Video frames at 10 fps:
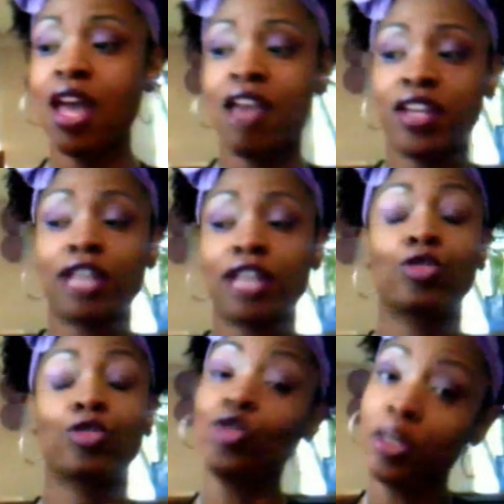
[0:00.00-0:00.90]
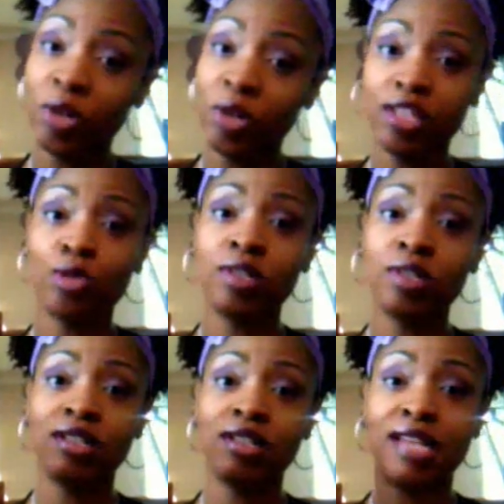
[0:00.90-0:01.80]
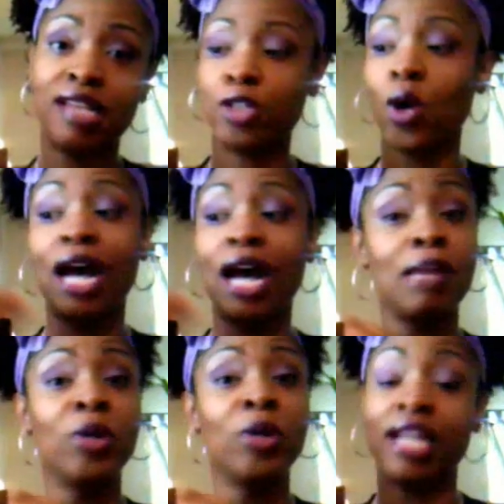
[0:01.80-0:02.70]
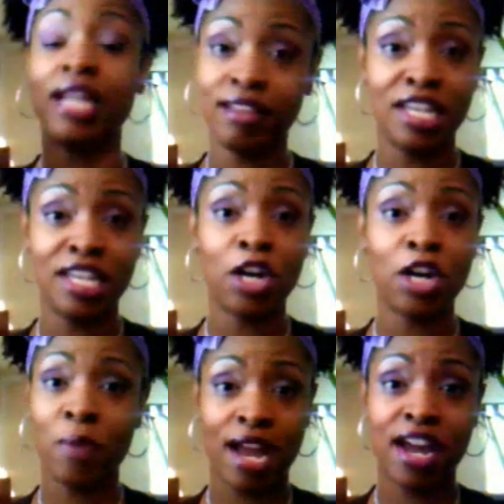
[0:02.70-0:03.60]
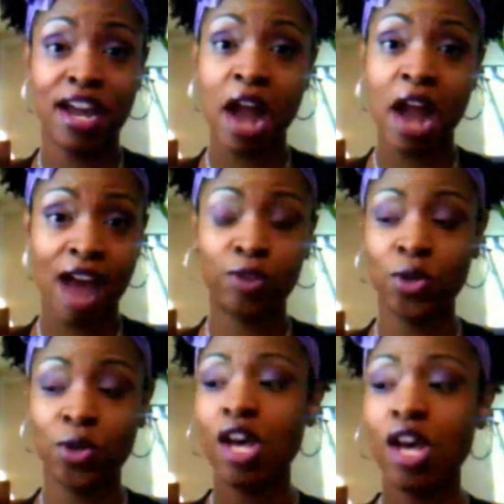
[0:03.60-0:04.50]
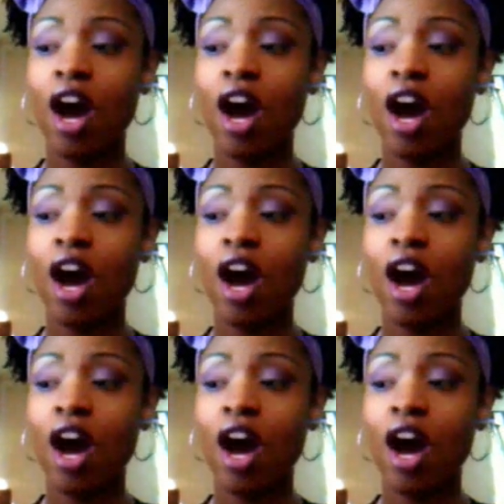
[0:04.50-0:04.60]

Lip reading: And then I truly put this one to the test. So I didn't put anything on my hair afterwards.